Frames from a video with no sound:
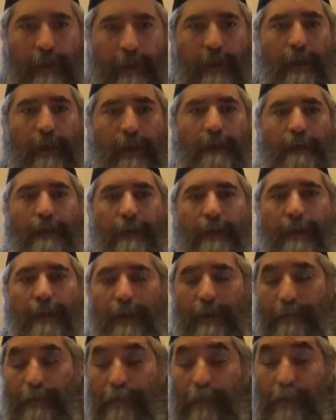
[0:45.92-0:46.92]

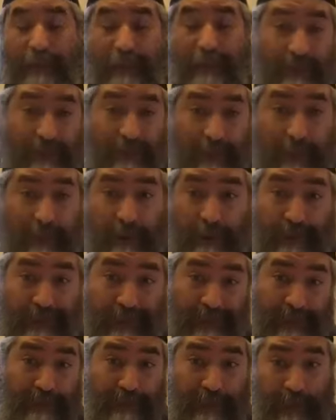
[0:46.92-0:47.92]
And for this
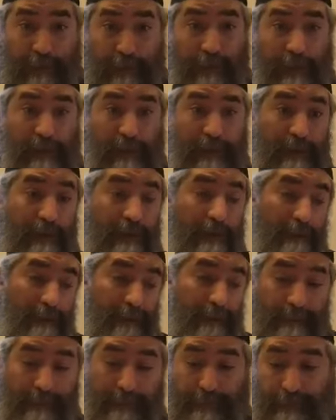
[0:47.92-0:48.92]
specific reason,
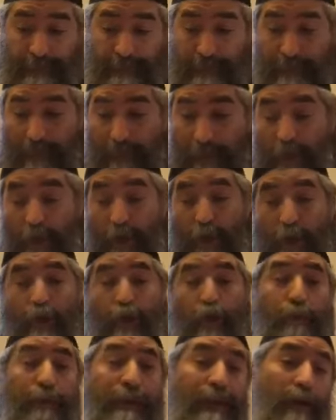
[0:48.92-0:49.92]

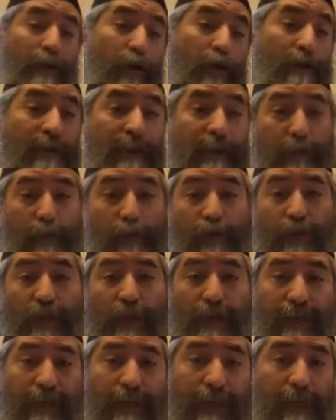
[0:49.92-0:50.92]
the Benot
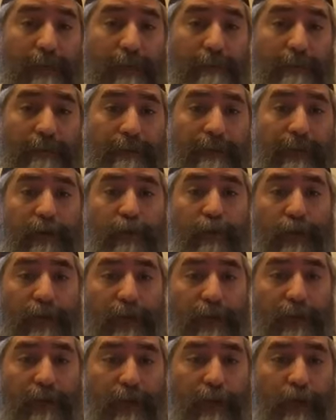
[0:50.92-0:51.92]
Yerushalayim that we
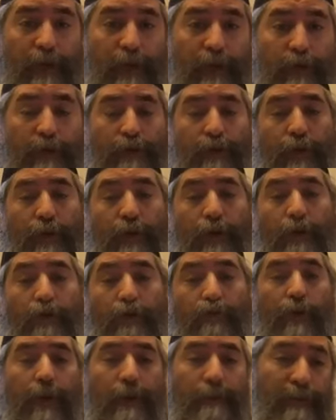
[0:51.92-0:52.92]
know
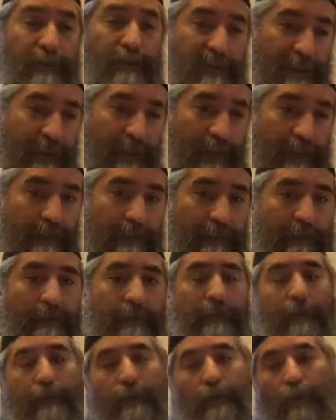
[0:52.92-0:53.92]
represent,
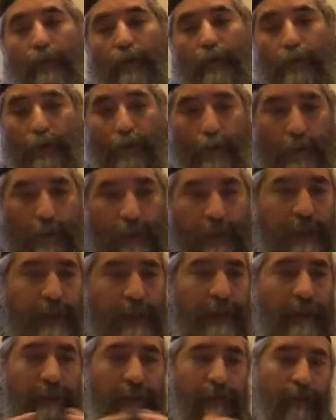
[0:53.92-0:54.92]
or the
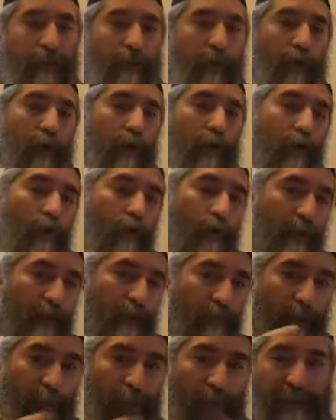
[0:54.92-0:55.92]
Goyim, or it
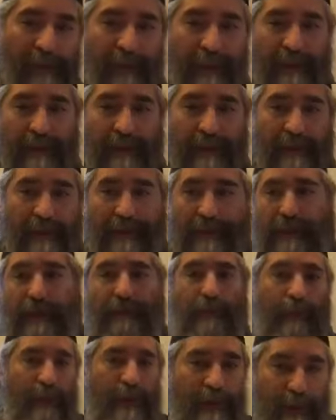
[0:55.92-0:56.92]
represents the
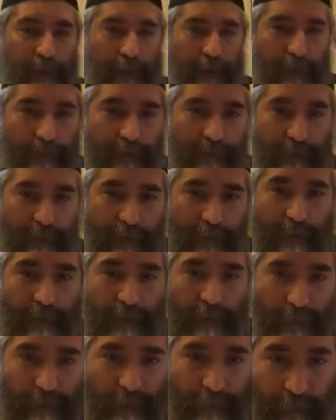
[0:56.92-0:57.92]
influence of
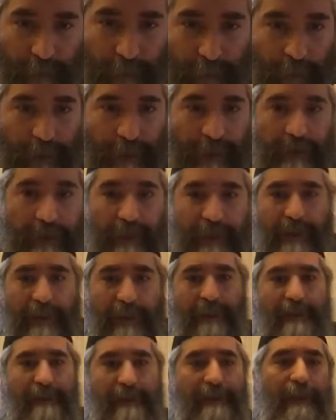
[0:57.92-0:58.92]
the body, the
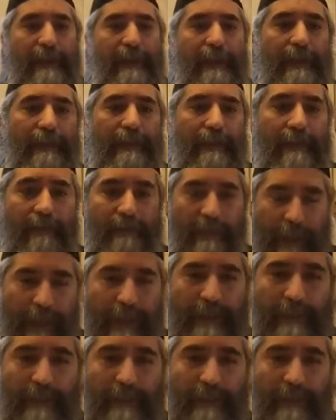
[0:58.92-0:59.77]
instinct, right?